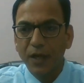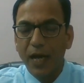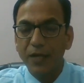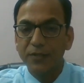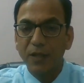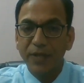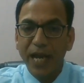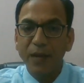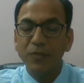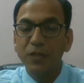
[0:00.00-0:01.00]
and
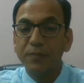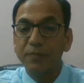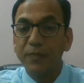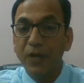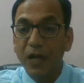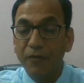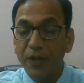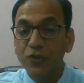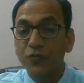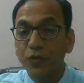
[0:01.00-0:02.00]
sometimes the
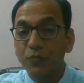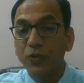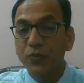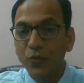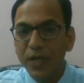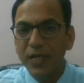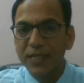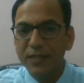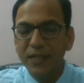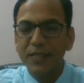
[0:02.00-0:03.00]
waste from the food
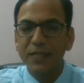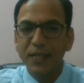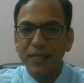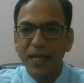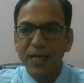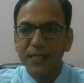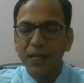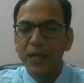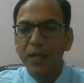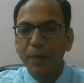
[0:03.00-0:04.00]
industry such
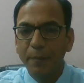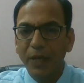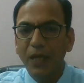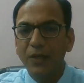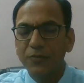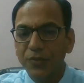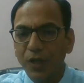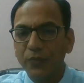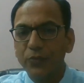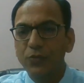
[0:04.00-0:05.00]
as meat,
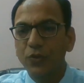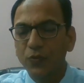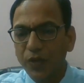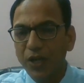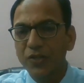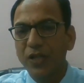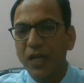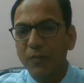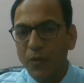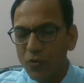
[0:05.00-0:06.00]
seafood, fish,
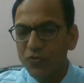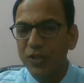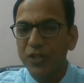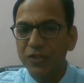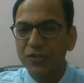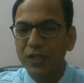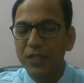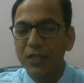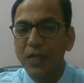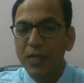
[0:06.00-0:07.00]
and poultry
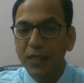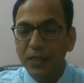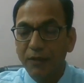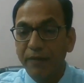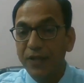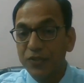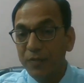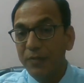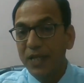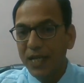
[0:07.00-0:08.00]
industries, the waste
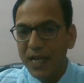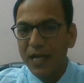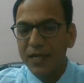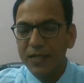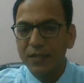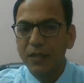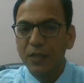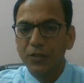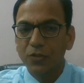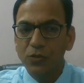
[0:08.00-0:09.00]
may be hazardous.
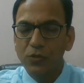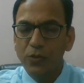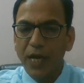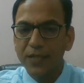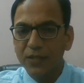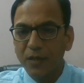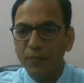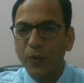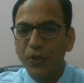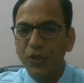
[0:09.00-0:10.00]
So at
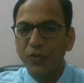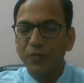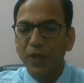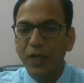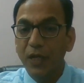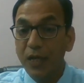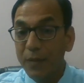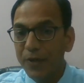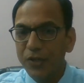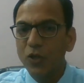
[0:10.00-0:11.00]
some point in
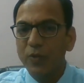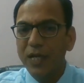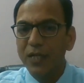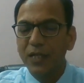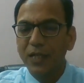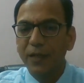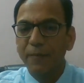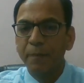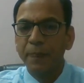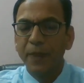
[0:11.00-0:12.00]
limited
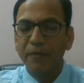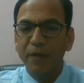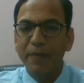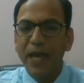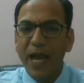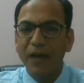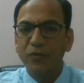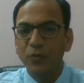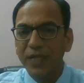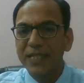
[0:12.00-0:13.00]
quantity, we may
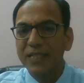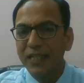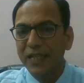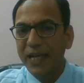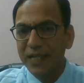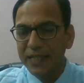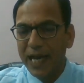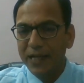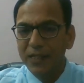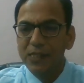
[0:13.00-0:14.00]
have to incinerate
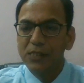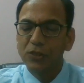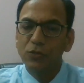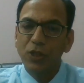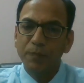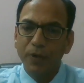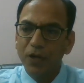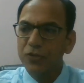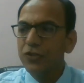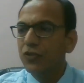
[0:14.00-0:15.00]
that. So the
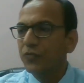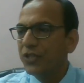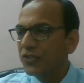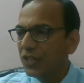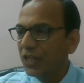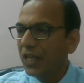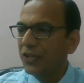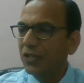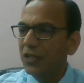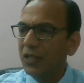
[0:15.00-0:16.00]
process of
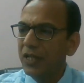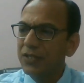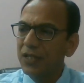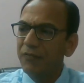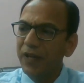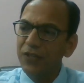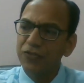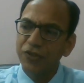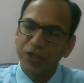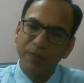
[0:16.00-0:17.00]
incineration is a
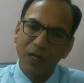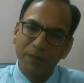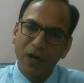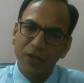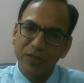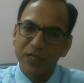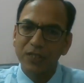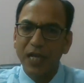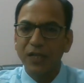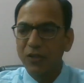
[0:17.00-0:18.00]
waste treatment process
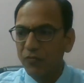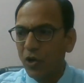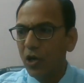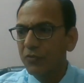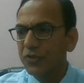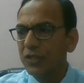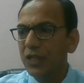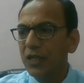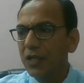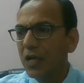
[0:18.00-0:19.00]
that involves
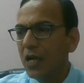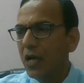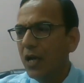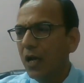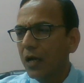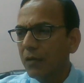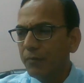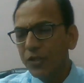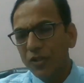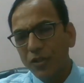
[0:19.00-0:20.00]
the
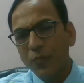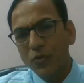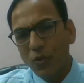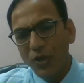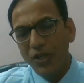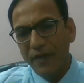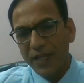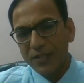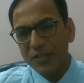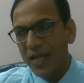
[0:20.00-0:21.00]
combustion of solid
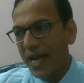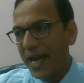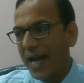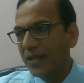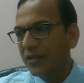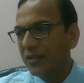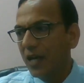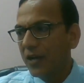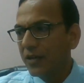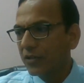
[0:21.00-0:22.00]
waste at
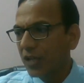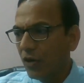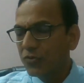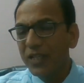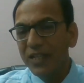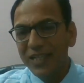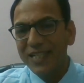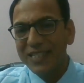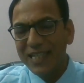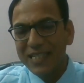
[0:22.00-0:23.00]
1000
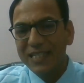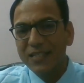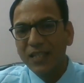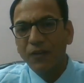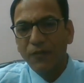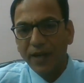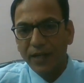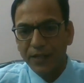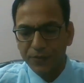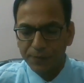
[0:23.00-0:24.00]
degrees Celsius in a
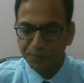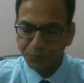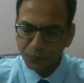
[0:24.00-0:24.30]
furnace.